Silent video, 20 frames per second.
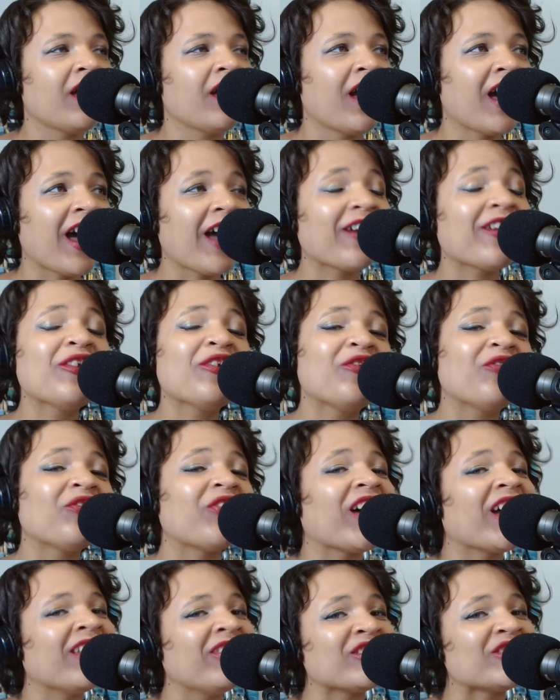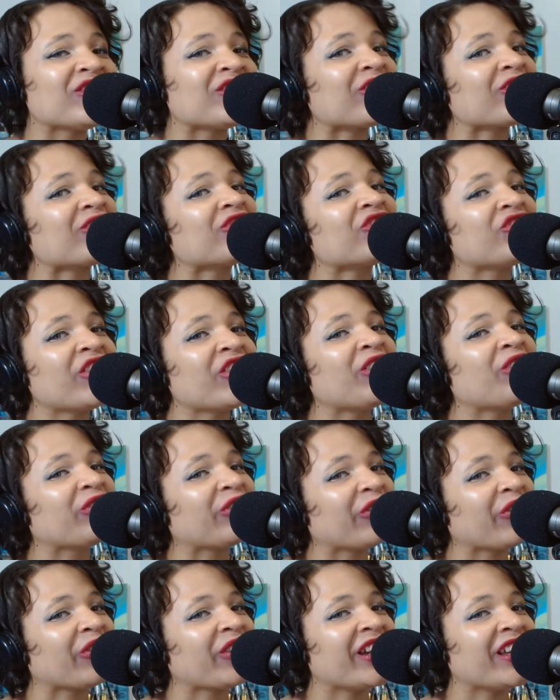I couldn't find this certain shade
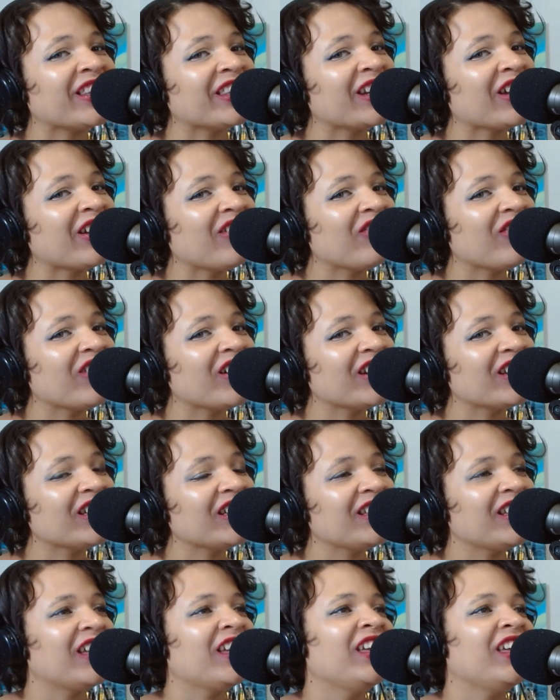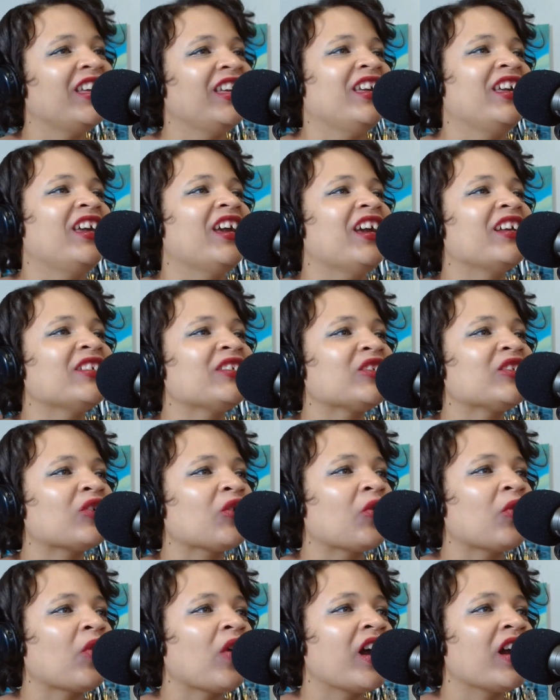of green that I wanted. And
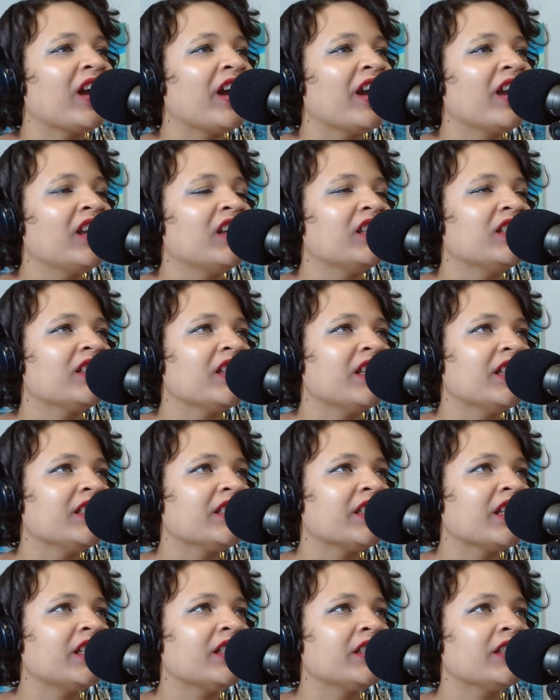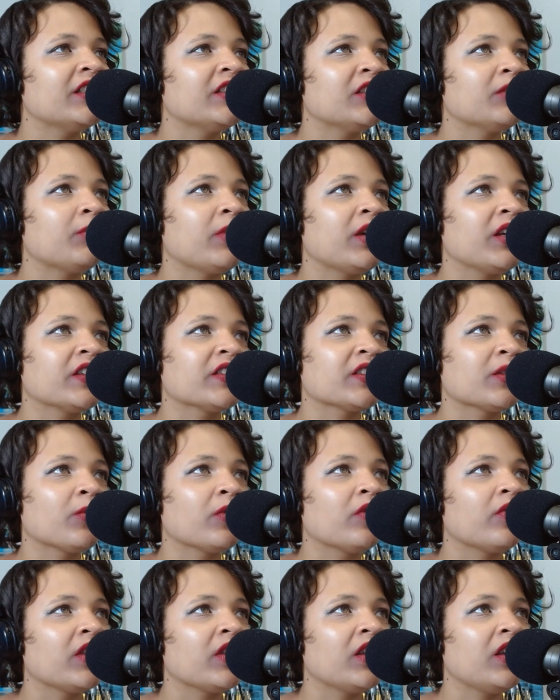so I had intended to make
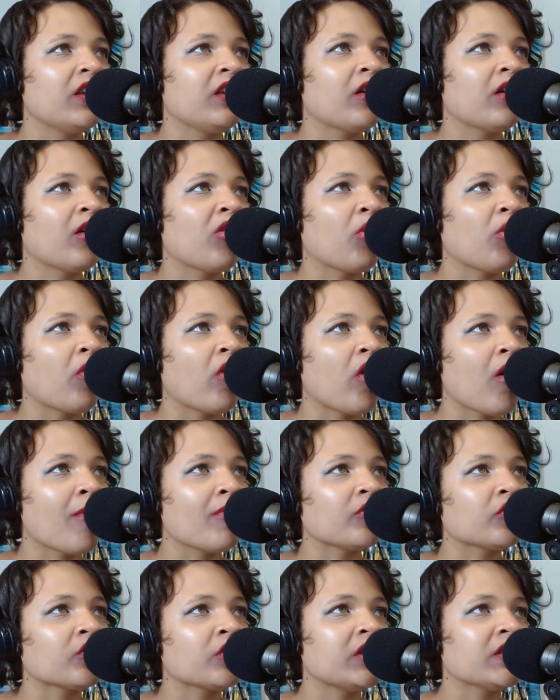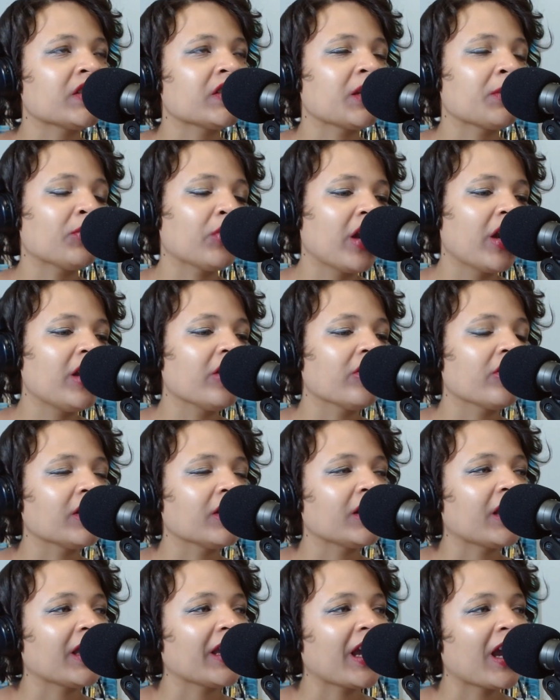some of the palm trees like brighter
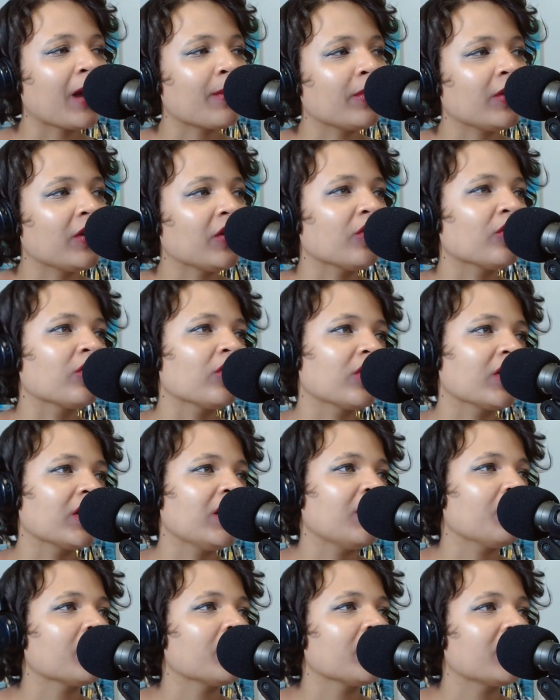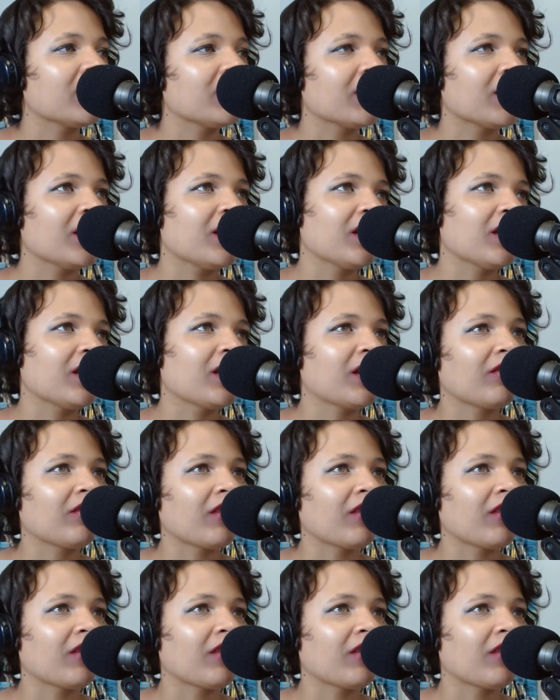and like happier looking, but then